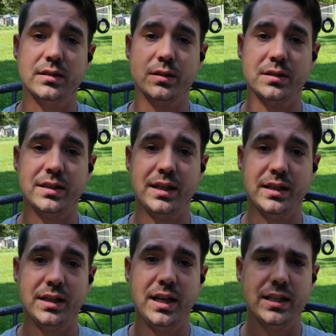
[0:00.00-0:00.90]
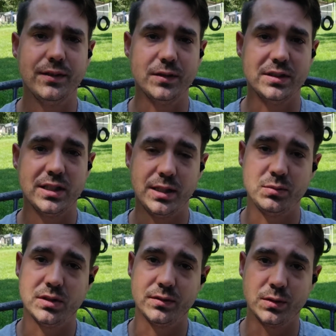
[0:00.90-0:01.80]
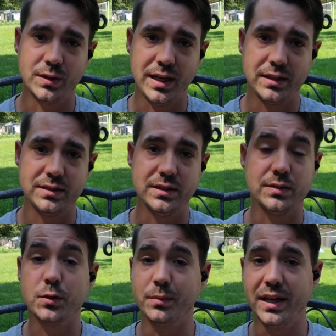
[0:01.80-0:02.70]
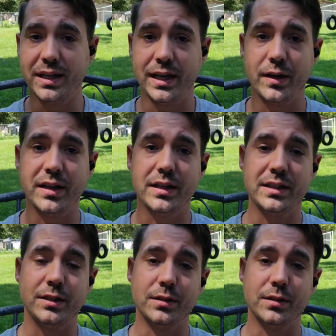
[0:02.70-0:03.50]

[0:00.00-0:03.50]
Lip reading: looked at different types of grasses for my area. Here